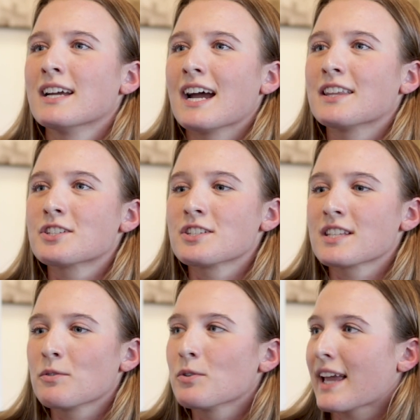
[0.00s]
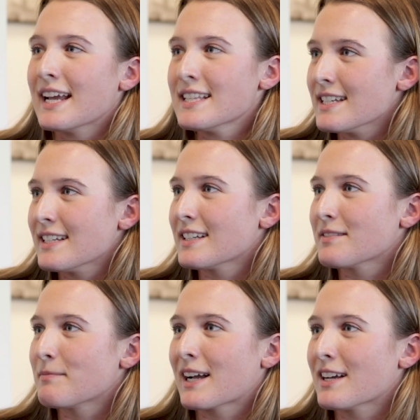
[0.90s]
And then she's like, well, Casey,
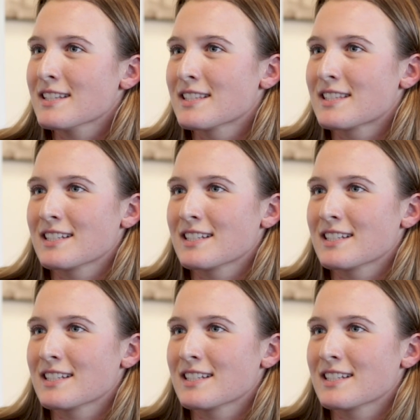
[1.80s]
my cousin,